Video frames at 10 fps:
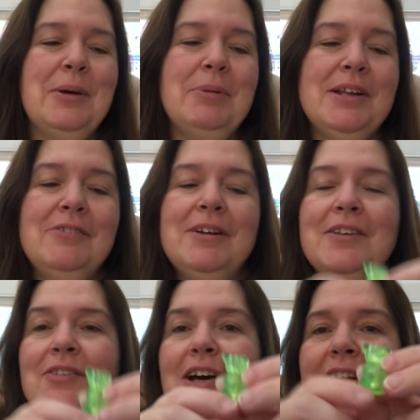But anyway,
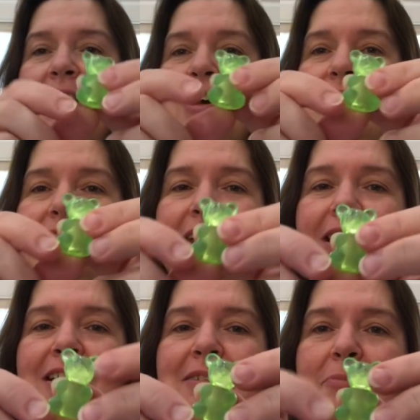I thought,
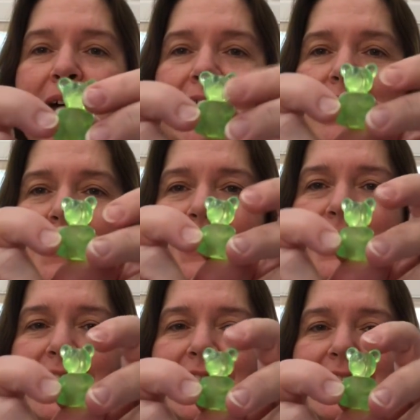okay, my
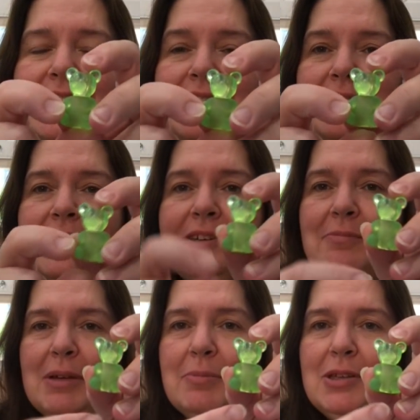idea is to
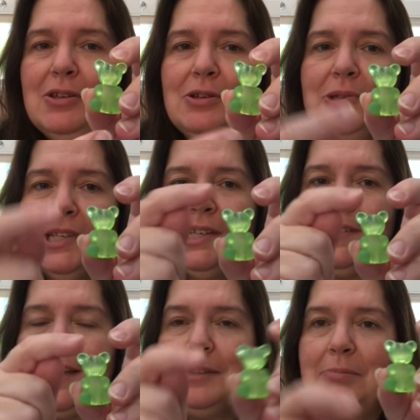maybe use
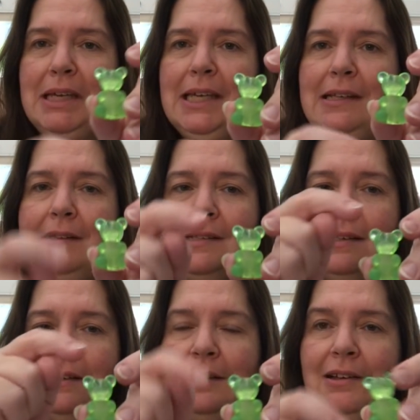these as
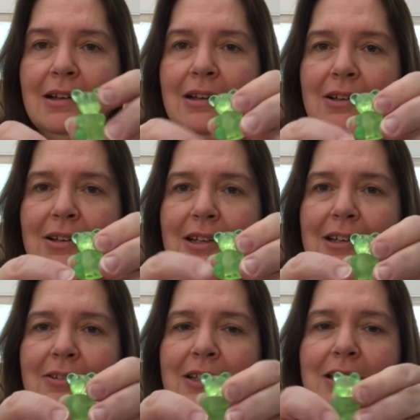beads, you
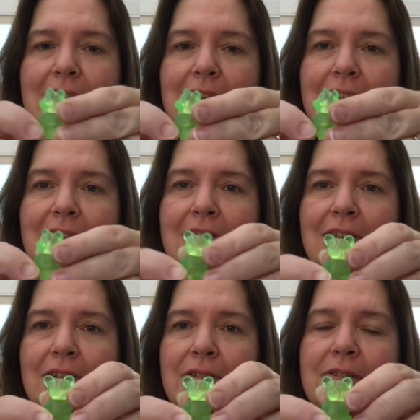know,
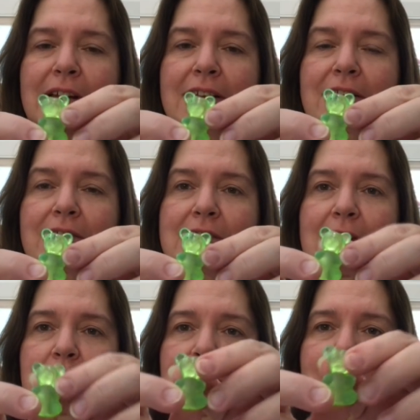or any other
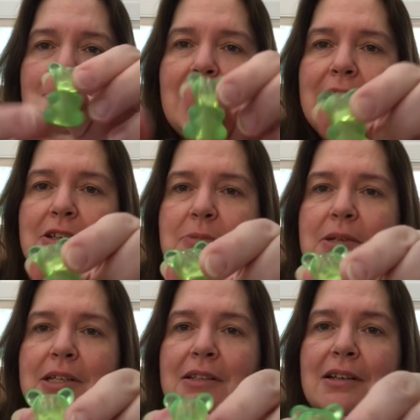type of
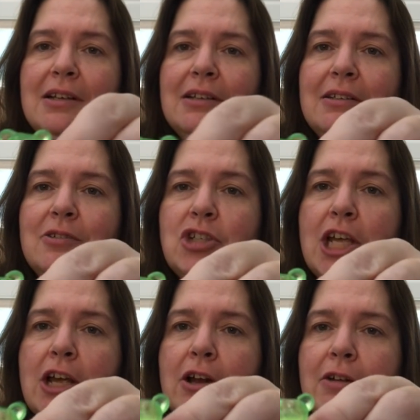embellishment,
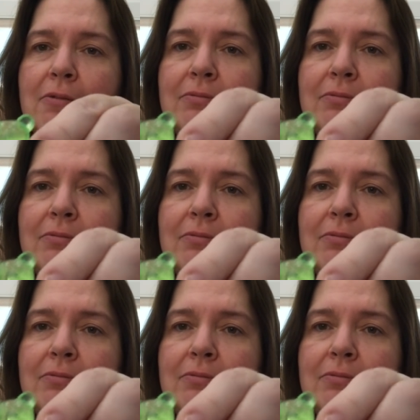fairy